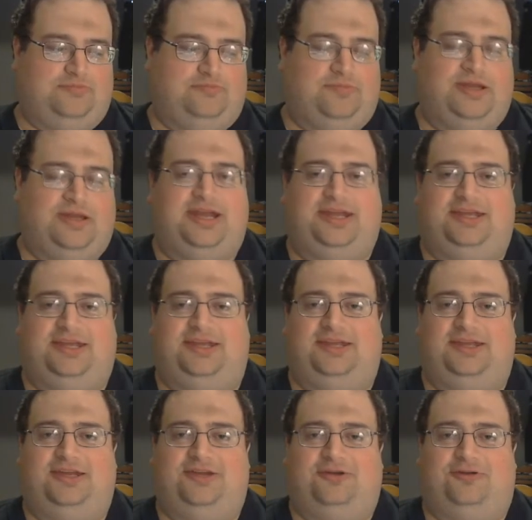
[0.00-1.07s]

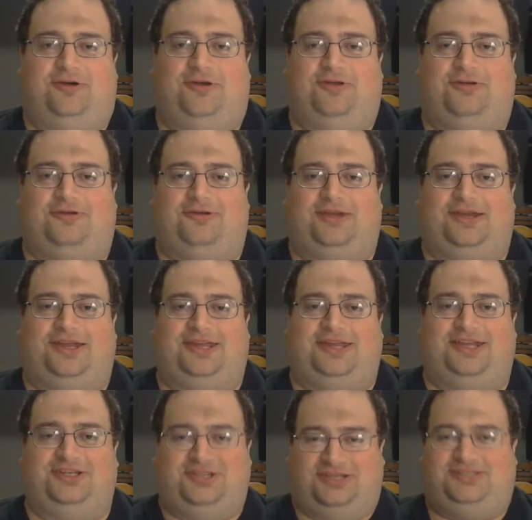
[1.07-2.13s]
Midnitekrawlr, aka
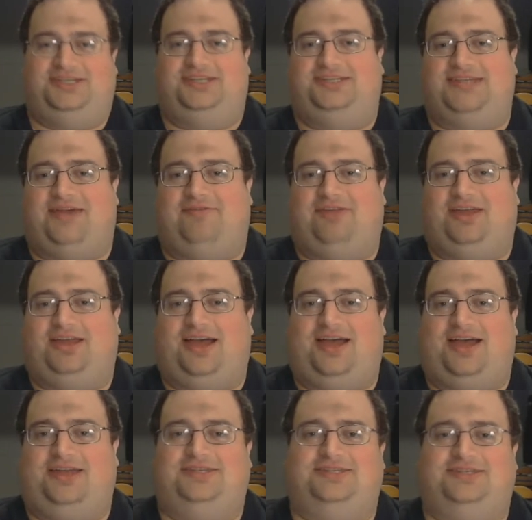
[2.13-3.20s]
Jesse, is having a
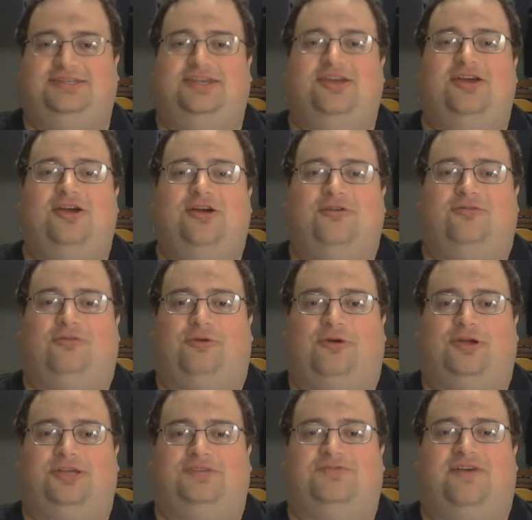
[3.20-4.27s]
contest for
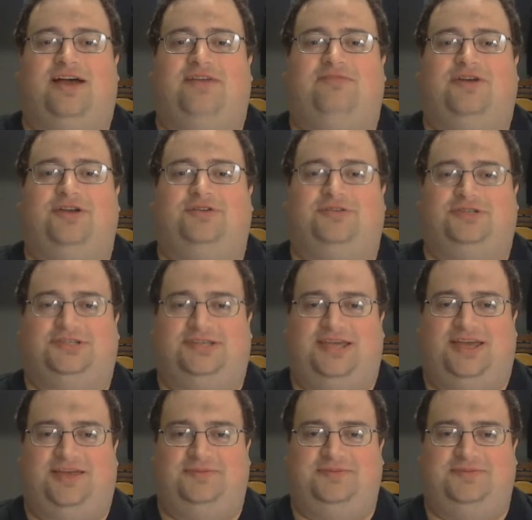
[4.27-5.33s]
his 500
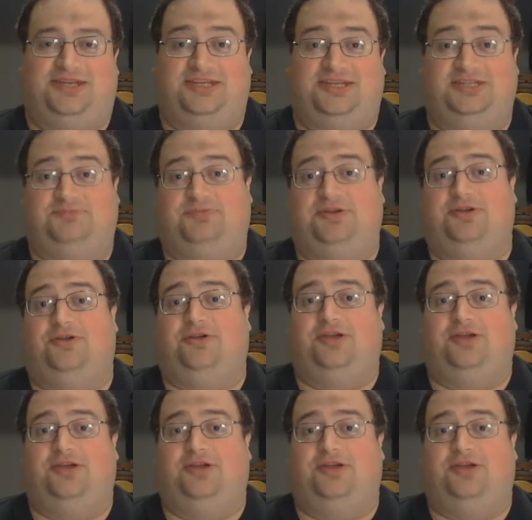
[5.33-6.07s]
subs, and he's been